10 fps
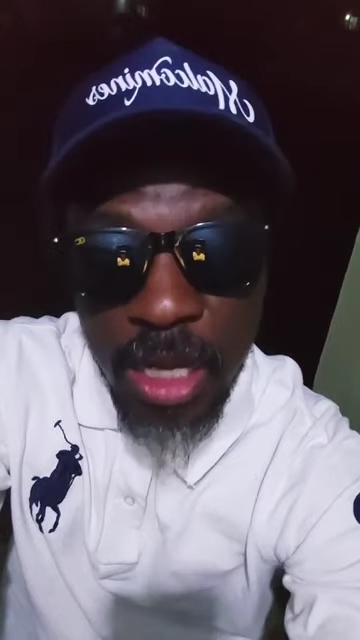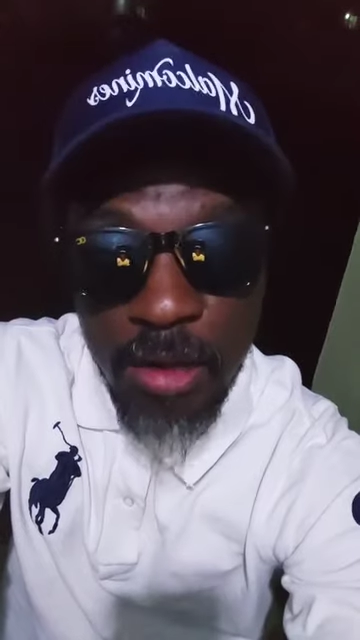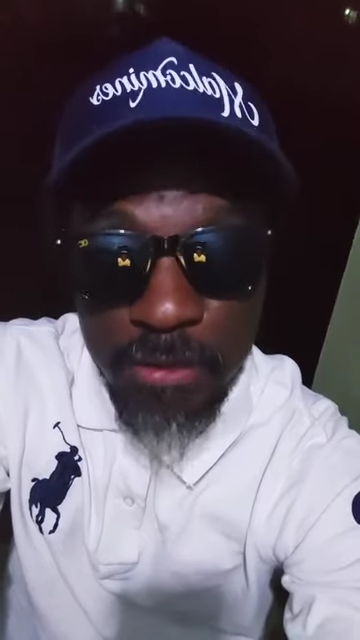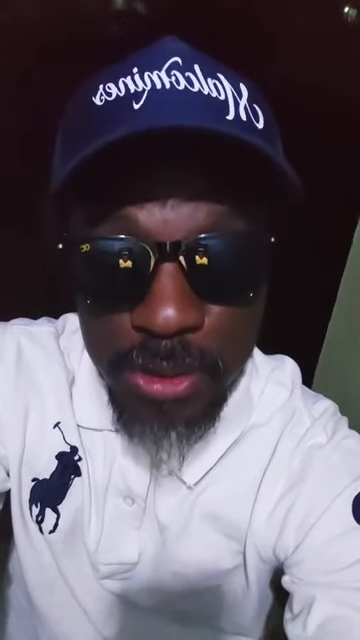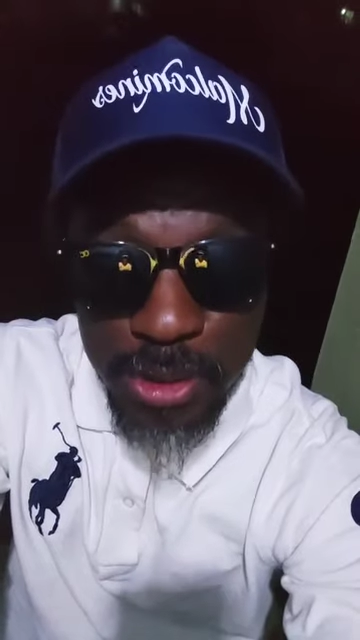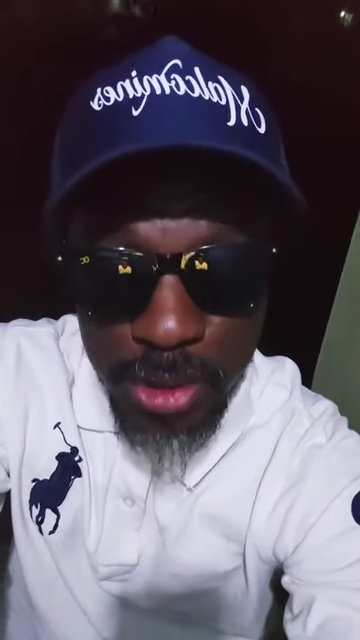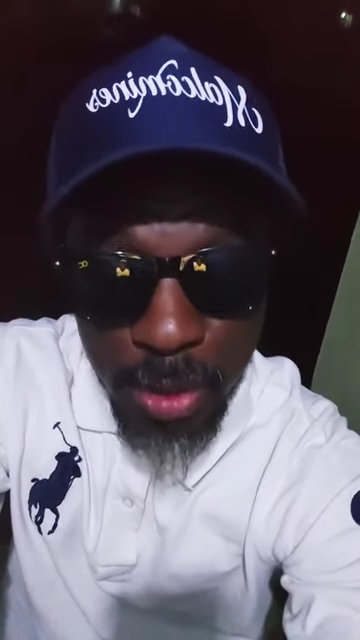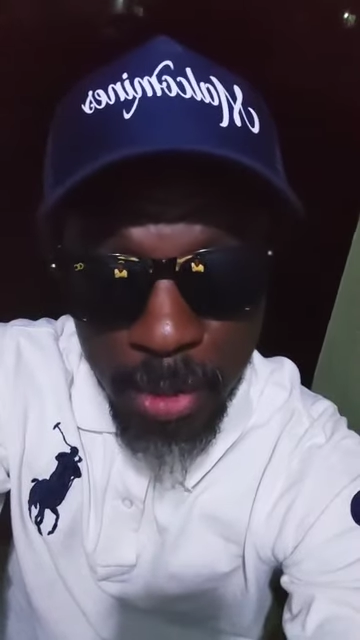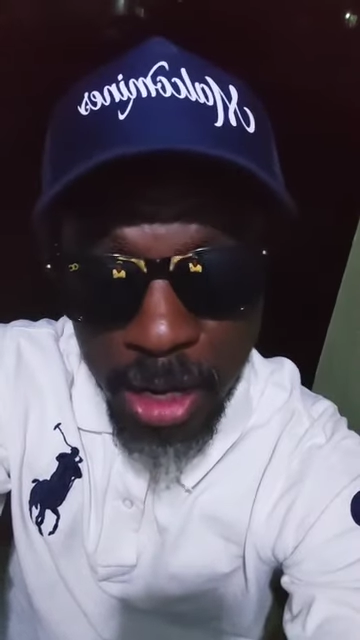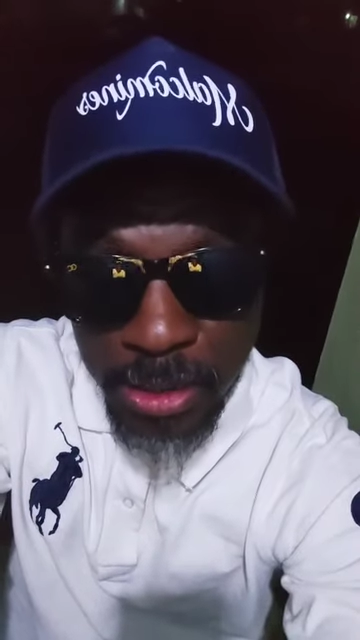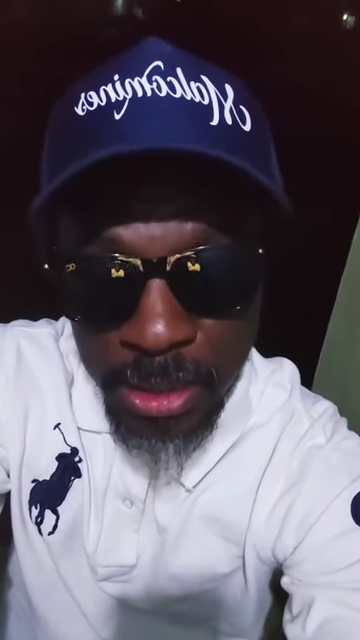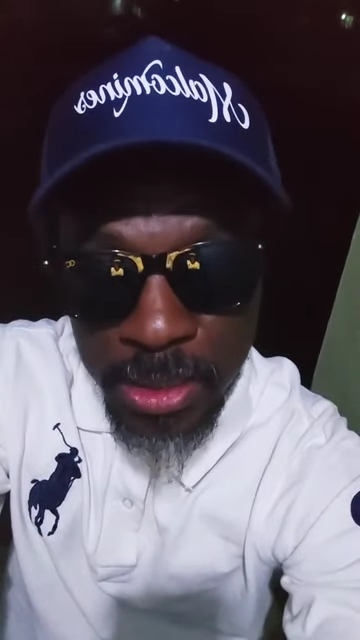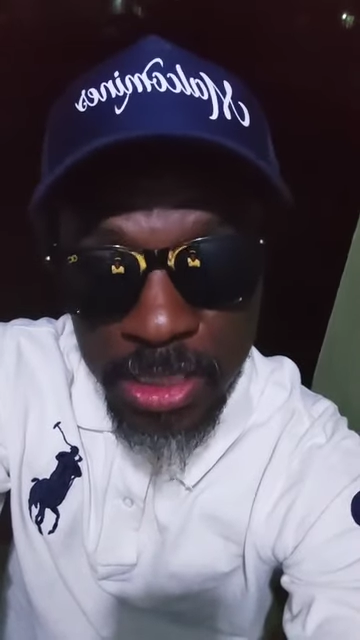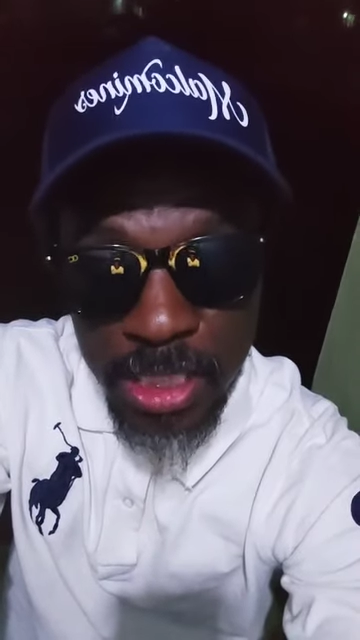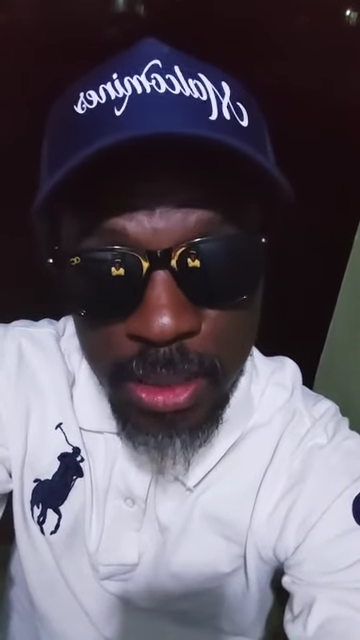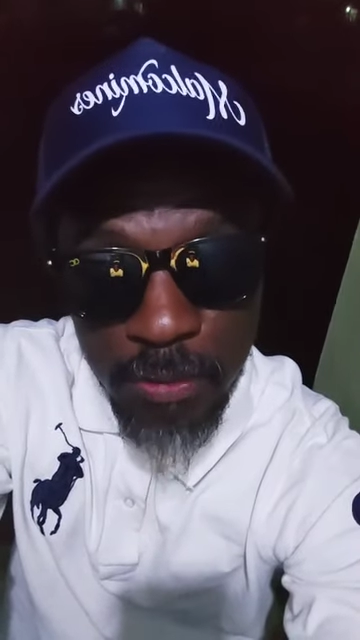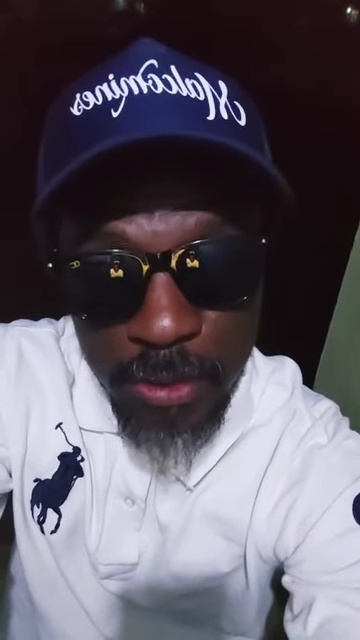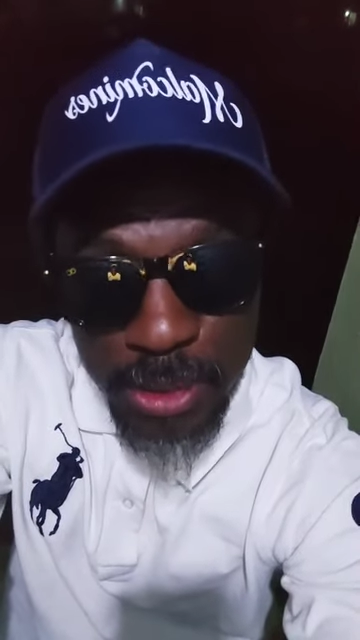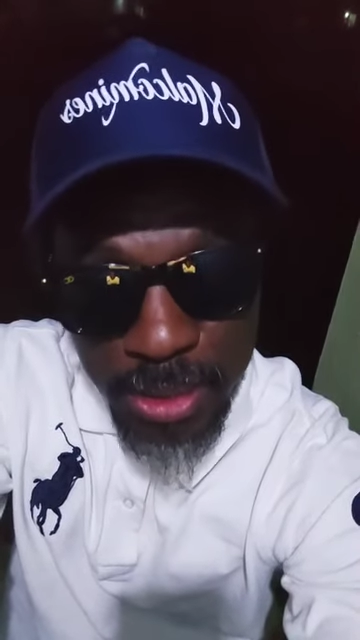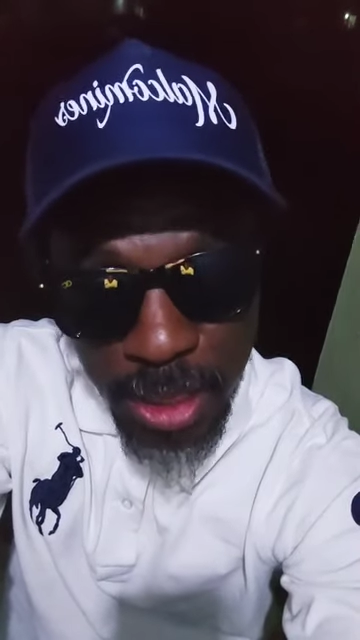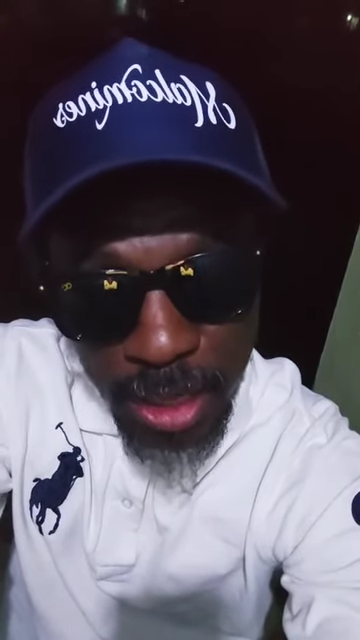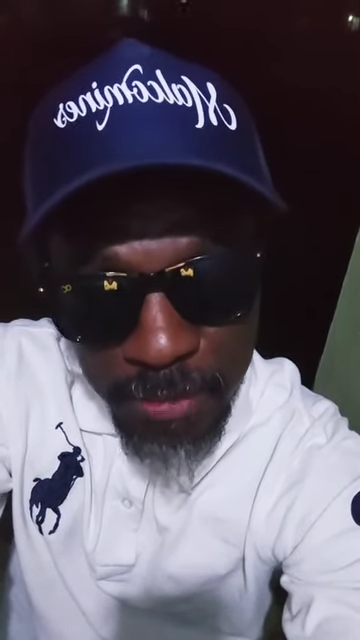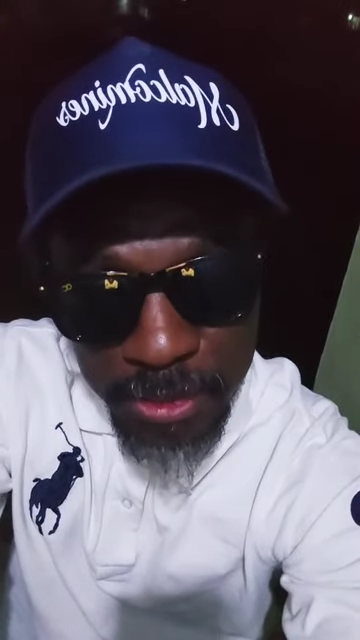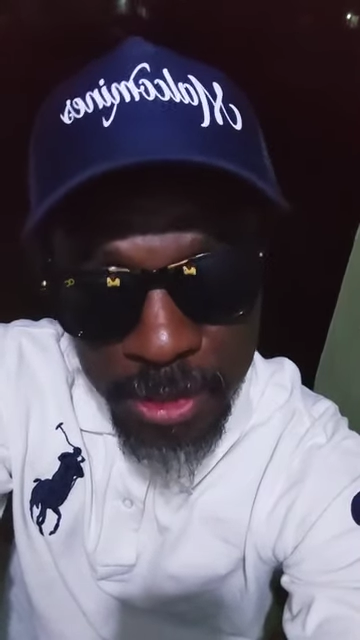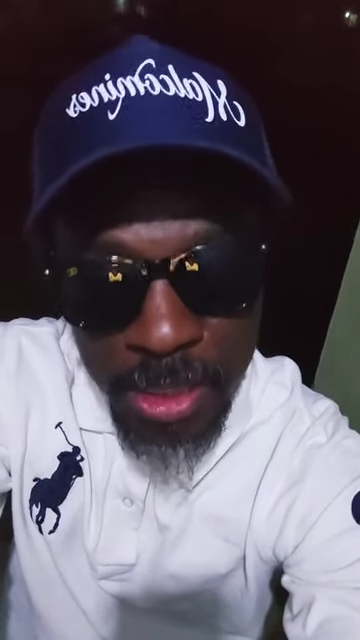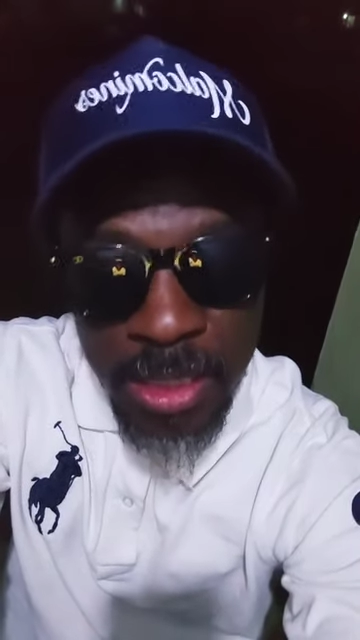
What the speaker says: I love you so much. Take care of yourselves